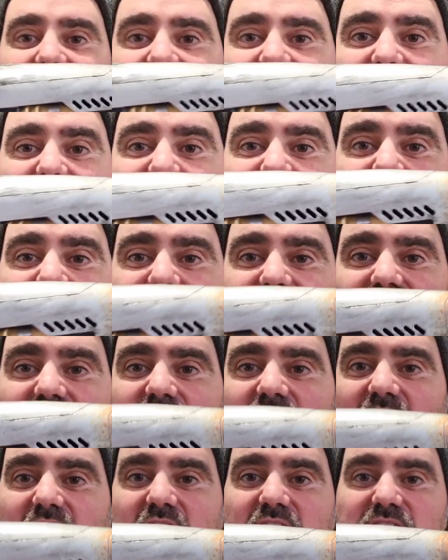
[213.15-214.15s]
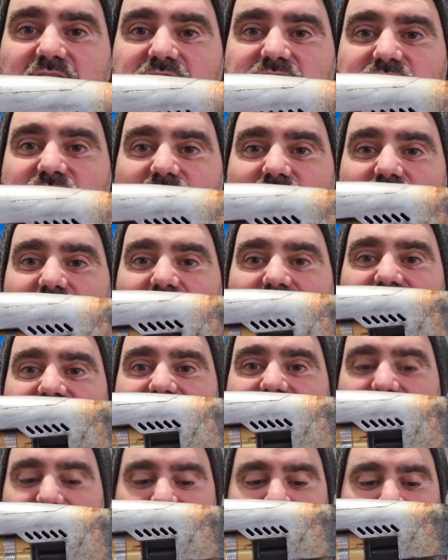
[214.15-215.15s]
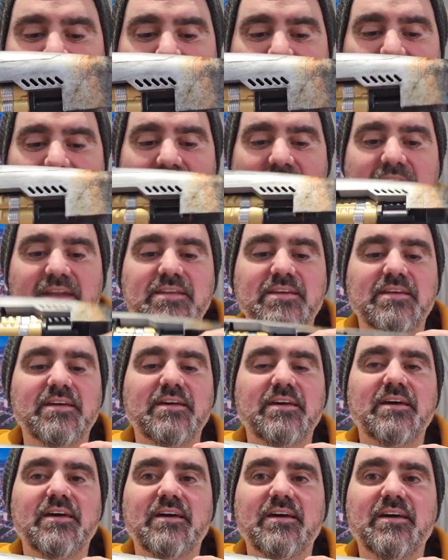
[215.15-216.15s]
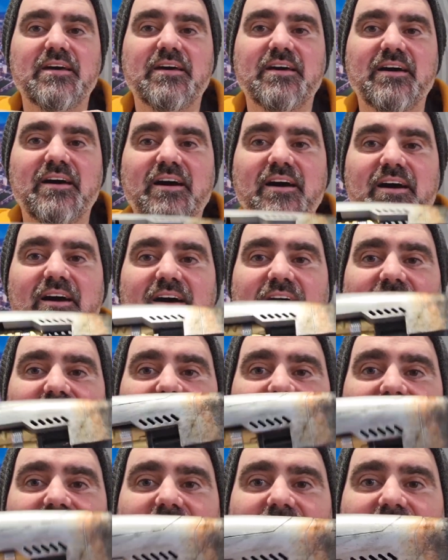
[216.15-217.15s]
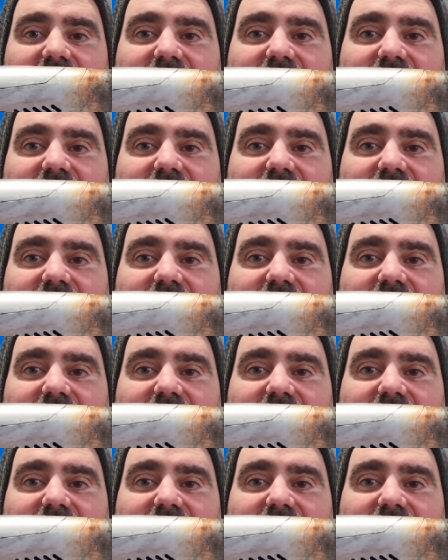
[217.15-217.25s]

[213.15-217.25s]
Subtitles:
Looks pretty good. I like the scoring. It's not too bad. I